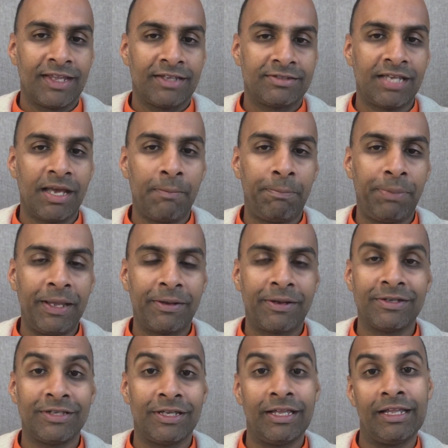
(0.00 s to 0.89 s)
Some
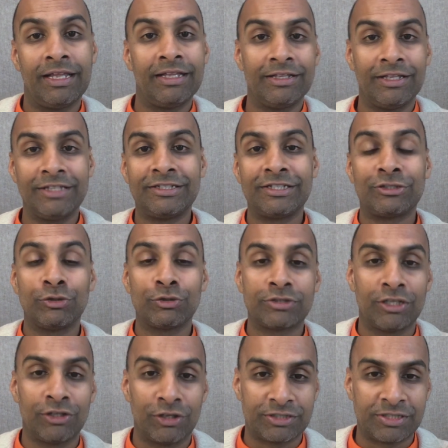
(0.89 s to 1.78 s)
people, it just
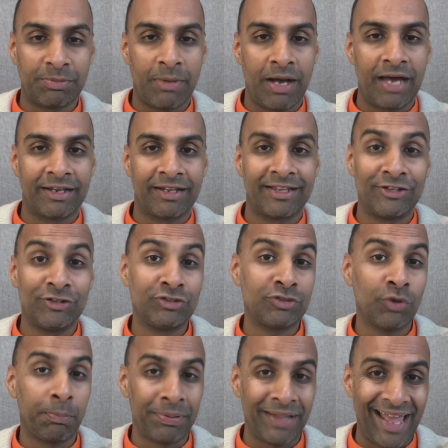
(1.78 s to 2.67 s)
looks a lot smarter that you're
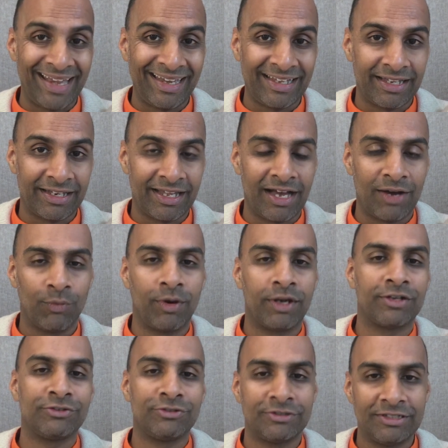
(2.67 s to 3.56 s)
still planning it out.
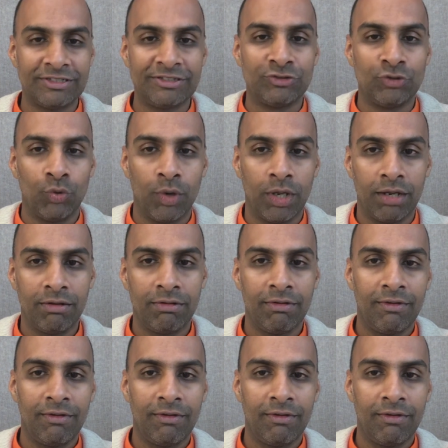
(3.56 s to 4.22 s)
Why don't you just do it?